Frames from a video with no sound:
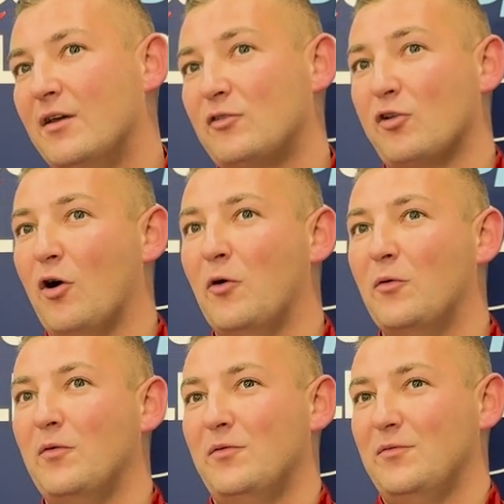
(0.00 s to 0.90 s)

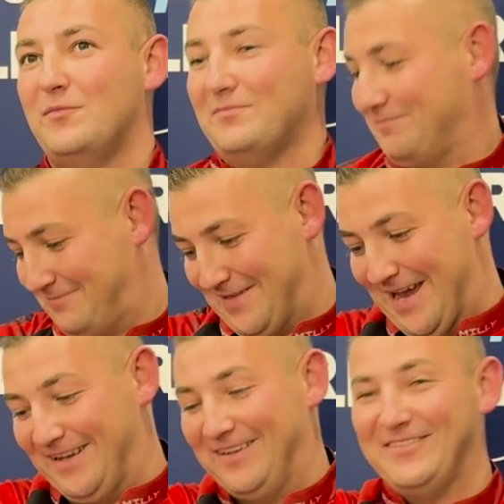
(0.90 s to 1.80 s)
So,
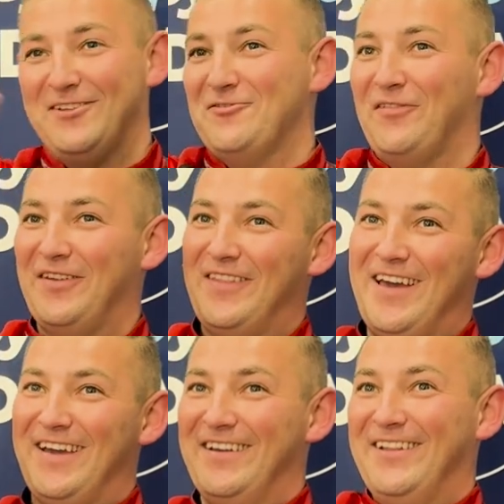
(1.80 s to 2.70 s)
hey, there's nothing
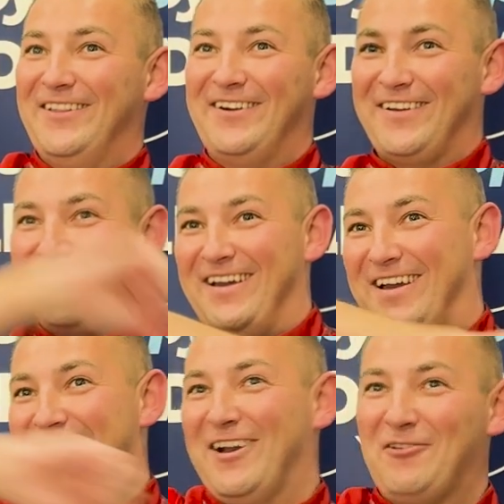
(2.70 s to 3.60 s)
there. Look,
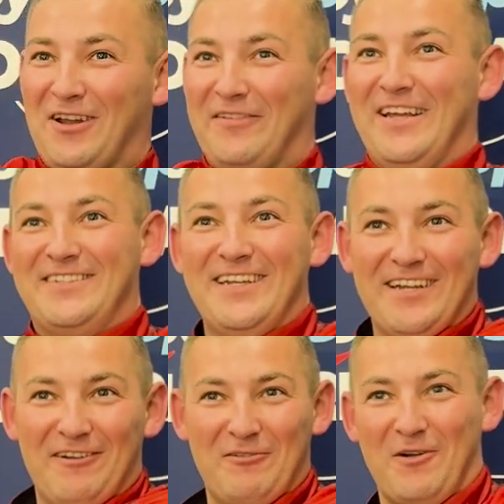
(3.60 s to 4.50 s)
I couldn't have 18
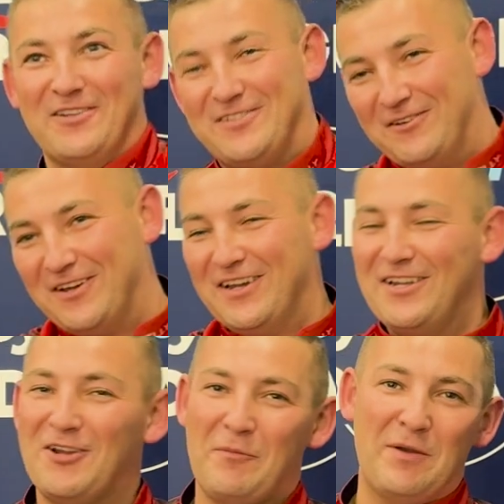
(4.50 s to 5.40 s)
now if I wanted to, you
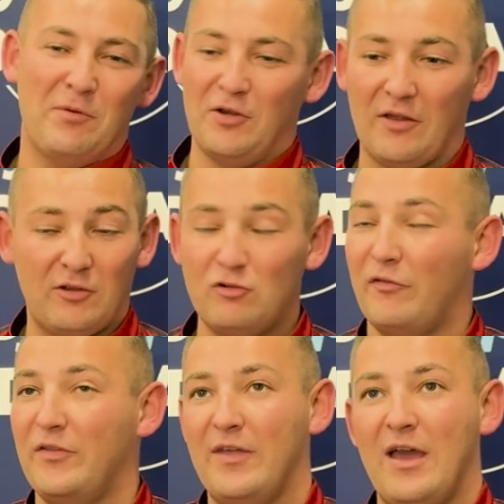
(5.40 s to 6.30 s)
know what I mean? But now there's
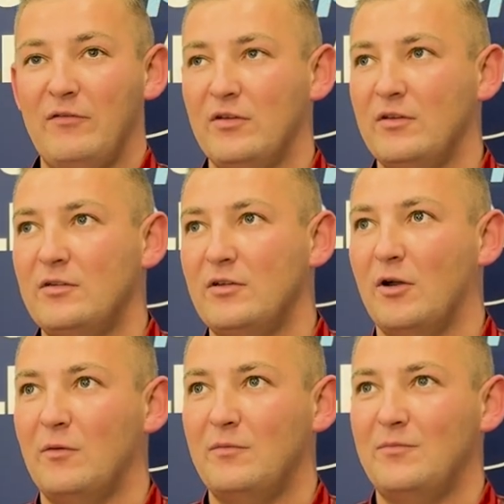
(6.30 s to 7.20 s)
nothing there, and, you
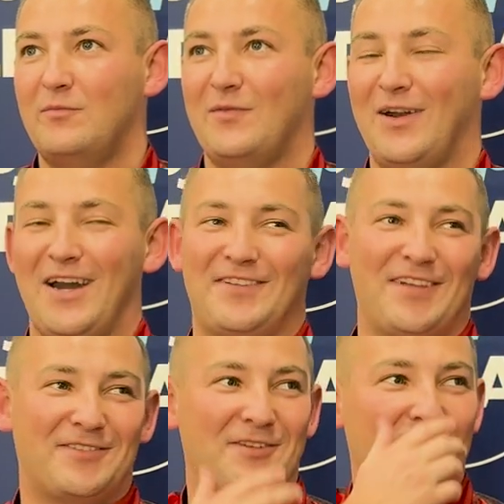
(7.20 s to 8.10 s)
know, I
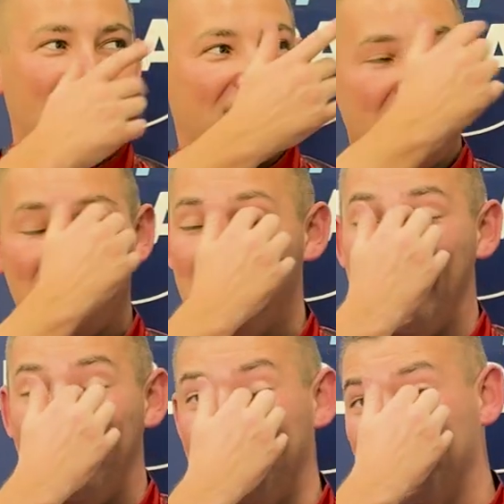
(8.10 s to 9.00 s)
said to
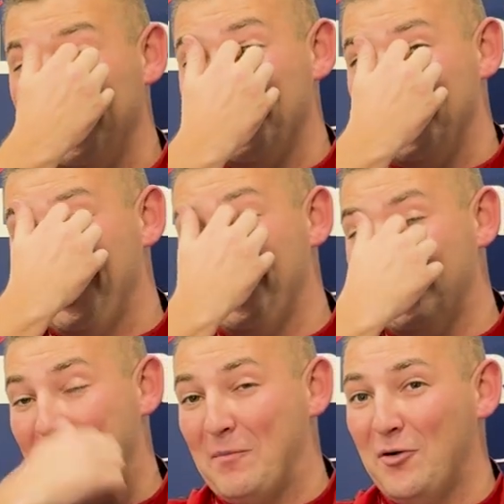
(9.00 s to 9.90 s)

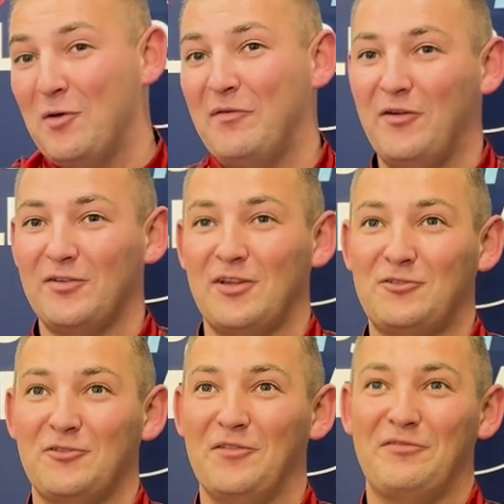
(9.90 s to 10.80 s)
Matt Port before, I said I
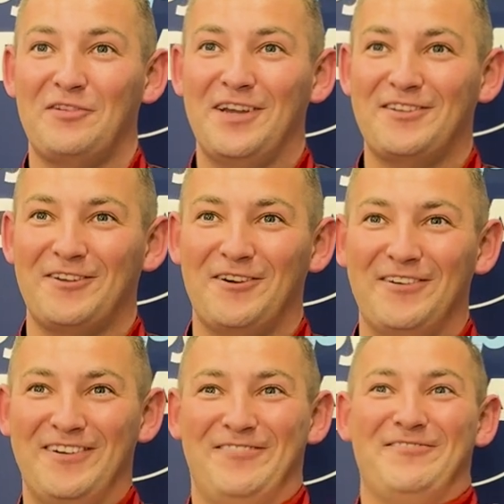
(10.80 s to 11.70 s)
should have done it 3 years ago,
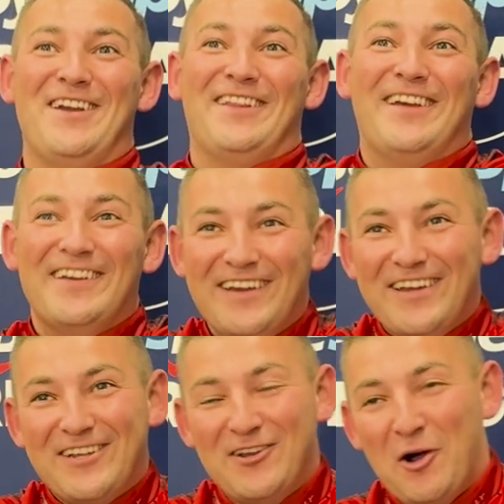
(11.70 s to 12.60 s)
really,
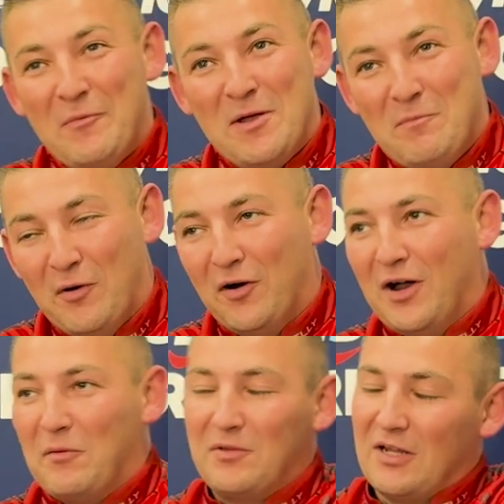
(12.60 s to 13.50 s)
you know what I mean? But
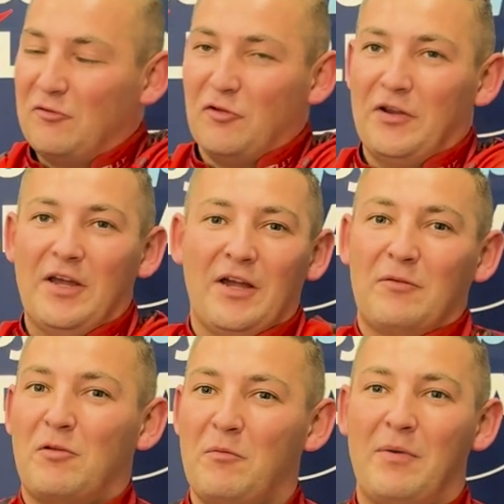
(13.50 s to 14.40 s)
I'm glad I've done it, and
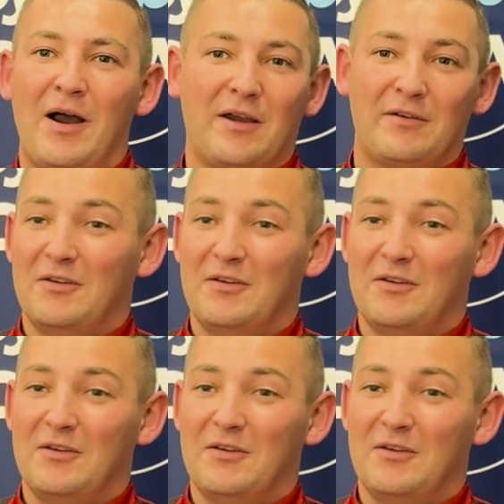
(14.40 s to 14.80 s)
I'm coming back.